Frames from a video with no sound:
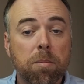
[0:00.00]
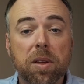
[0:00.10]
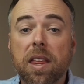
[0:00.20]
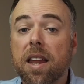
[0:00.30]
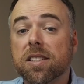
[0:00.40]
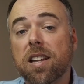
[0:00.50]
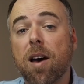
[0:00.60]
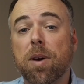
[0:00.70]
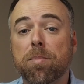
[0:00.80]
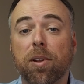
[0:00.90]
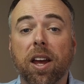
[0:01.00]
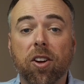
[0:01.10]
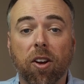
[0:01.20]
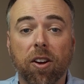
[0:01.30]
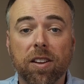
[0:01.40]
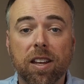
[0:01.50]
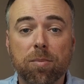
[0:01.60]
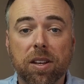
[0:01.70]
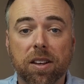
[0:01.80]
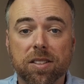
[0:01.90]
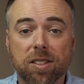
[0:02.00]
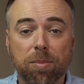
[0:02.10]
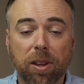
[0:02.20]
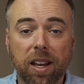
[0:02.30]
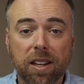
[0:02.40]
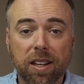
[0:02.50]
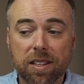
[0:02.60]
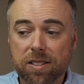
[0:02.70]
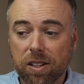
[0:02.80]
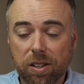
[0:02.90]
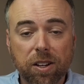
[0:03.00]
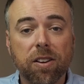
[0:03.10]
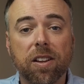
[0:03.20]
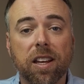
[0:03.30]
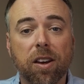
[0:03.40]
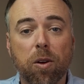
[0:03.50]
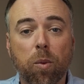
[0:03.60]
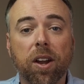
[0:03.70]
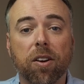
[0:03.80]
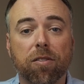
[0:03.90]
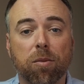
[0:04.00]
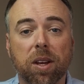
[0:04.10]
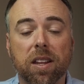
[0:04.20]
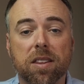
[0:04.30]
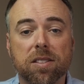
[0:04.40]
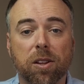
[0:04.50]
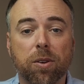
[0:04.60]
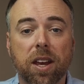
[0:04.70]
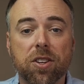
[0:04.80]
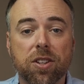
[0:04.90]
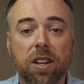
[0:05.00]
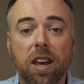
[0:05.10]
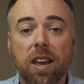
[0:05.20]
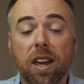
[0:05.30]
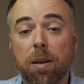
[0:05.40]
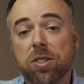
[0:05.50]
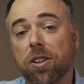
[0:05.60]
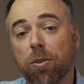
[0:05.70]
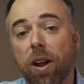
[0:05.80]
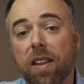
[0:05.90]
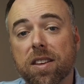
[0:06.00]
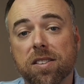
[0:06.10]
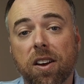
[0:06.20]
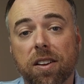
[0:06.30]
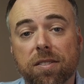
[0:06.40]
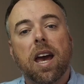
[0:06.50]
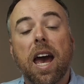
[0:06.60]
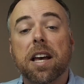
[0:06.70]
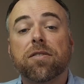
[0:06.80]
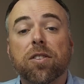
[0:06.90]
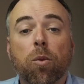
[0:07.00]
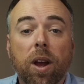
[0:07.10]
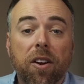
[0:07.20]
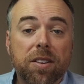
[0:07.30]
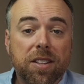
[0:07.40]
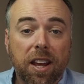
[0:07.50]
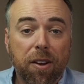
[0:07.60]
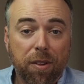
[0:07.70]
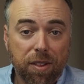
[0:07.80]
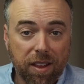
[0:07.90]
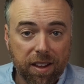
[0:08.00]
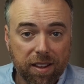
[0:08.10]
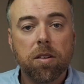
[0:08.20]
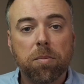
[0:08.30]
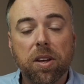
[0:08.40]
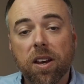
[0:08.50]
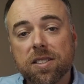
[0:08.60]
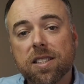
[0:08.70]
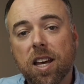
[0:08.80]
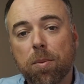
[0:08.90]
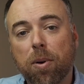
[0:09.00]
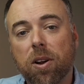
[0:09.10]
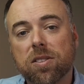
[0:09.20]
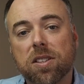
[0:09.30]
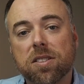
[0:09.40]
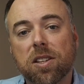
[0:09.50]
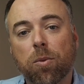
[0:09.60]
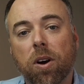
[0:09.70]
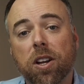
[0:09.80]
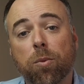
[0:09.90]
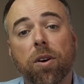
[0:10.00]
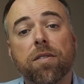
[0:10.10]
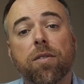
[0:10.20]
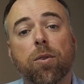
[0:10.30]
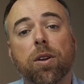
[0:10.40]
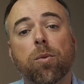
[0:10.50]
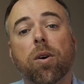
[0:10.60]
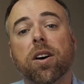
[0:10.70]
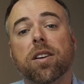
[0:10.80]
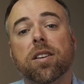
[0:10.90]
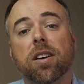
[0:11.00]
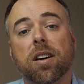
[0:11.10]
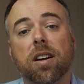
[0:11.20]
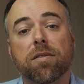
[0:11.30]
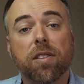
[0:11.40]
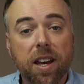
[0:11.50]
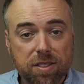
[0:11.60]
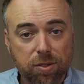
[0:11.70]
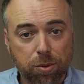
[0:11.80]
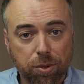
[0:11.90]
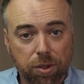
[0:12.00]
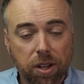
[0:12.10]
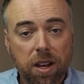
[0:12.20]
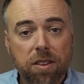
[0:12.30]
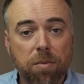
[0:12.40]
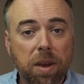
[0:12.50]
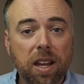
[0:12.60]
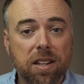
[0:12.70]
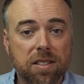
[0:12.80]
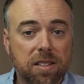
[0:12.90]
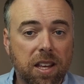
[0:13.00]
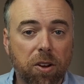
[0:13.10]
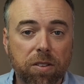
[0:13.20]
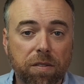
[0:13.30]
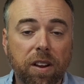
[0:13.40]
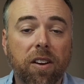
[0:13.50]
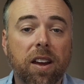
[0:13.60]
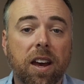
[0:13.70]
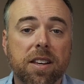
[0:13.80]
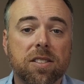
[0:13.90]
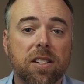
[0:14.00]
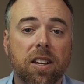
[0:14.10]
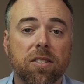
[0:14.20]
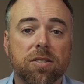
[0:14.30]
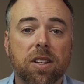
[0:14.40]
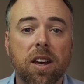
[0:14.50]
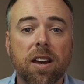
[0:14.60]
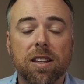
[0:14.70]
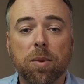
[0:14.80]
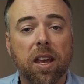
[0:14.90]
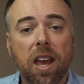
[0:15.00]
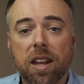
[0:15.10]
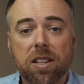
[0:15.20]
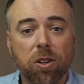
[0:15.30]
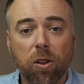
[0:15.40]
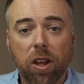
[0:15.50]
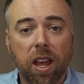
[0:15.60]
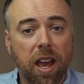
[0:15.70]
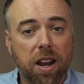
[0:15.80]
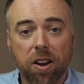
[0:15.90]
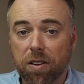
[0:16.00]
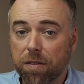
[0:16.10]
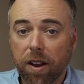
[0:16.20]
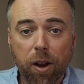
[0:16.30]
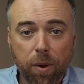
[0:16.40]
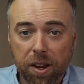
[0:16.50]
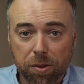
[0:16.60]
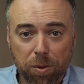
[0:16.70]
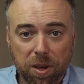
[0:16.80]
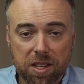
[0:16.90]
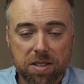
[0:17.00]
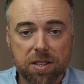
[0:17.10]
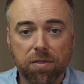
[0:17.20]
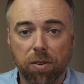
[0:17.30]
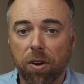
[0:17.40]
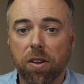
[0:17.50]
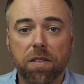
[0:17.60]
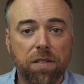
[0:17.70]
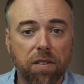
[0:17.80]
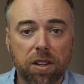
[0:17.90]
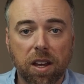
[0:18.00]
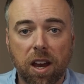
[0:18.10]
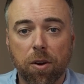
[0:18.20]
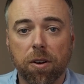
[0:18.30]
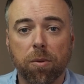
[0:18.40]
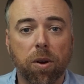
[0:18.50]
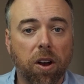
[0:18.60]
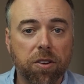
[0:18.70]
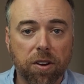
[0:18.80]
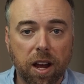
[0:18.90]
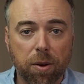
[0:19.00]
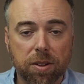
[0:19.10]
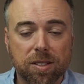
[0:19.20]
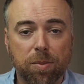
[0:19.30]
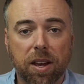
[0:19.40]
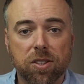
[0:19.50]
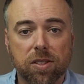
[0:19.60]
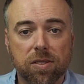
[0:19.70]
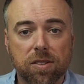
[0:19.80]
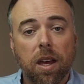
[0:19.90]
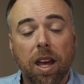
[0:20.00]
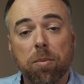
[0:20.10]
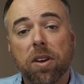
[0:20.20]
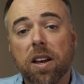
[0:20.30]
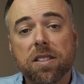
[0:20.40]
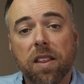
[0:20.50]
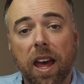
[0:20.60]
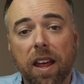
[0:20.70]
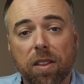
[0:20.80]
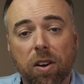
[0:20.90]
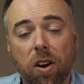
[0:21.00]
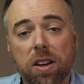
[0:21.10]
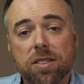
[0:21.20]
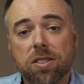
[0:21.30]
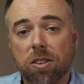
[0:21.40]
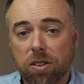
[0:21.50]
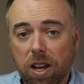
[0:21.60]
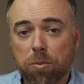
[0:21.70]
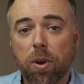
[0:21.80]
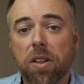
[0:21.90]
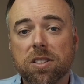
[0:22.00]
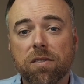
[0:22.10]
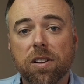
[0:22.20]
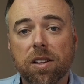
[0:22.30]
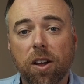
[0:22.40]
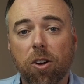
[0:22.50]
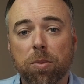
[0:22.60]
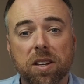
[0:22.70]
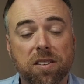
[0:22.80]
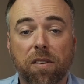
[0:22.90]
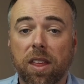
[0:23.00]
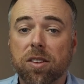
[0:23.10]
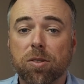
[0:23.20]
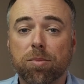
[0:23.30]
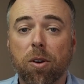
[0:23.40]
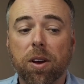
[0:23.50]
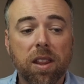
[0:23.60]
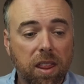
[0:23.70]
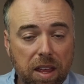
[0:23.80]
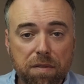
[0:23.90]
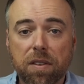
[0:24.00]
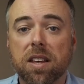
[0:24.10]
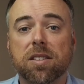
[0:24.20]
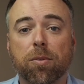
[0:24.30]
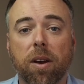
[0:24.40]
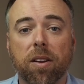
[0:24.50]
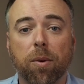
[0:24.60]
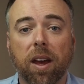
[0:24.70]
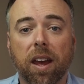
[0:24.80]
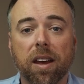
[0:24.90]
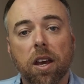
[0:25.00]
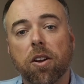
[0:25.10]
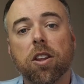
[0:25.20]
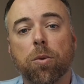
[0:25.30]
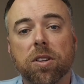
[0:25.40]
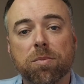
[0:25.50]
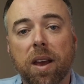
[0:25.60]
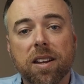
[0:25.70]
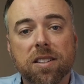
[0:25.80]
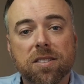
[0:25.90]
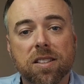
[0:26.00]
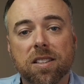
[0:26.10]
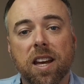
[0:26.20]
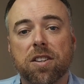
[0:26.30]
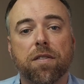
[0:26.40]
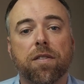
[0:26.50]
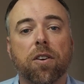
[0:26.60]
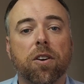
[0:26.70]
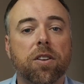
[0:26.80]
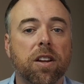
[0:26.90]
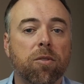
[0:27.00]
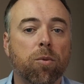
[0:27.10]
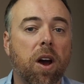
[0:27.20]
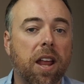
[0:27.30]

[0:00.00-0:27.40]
But that is not my plan currently because the plane is clearly a winner for me at this location, and I'm just going to ride this on. As for the wear and tear thing, because it's at a Part 61 and 141 flight school, the maintenance is held to very high standards, and the mechanics are looking at it on a very regular basis for all the 50-hour or 100-hour inspections. And because of that, the costs are kept relatively low because if things are broken, they fix it right away. In other words, maintenance doesn't get deferred and run